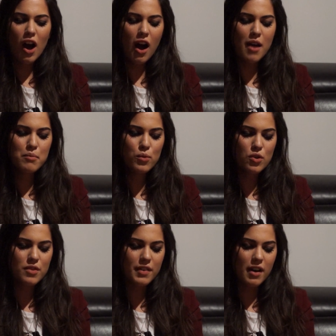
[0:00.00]
I'm
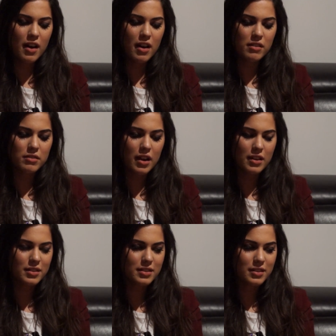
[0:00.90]
more of a,
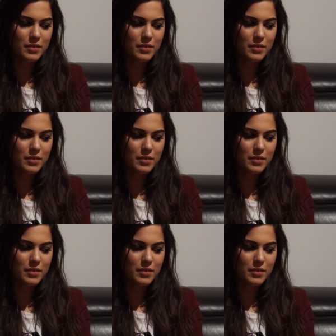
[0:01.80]
like,